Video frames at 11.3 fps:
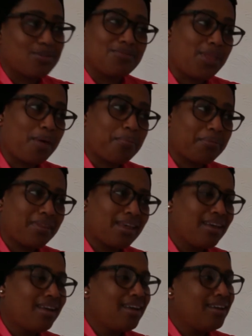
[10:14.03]
them.
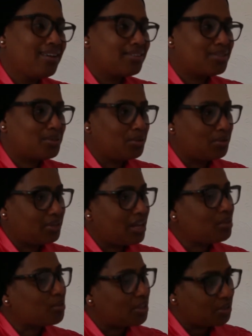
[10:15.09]
So
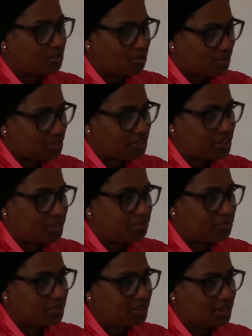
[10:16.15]
that will encourage them.
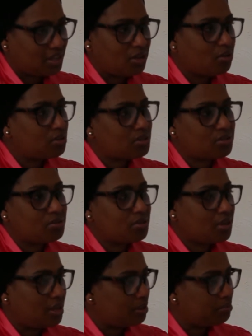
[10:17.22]
And also,
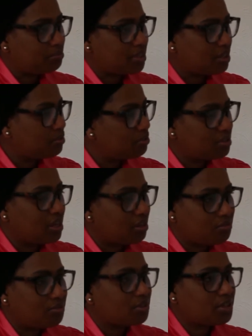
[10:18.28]
I do the
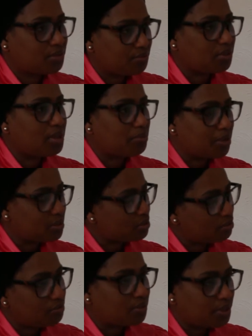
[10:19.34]
advocate for them, I
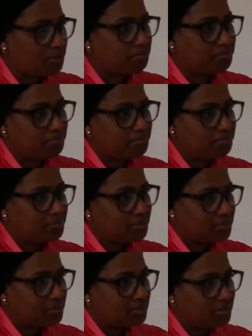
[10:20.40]
talk for them.
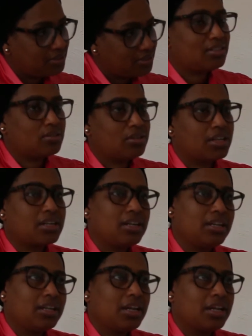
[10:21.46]
Yeah. So the
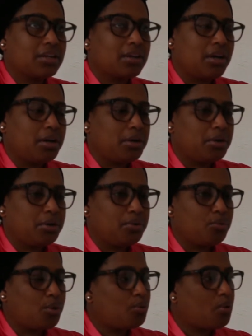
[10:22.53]
clinic,
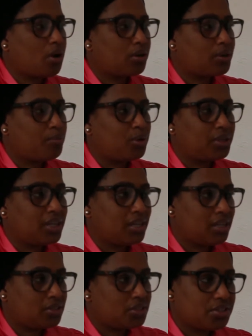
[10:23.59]
we work Monday
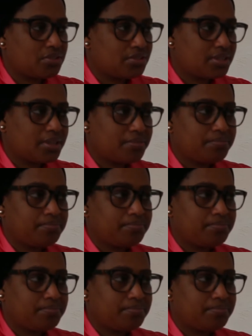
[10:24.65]
and Tuesday.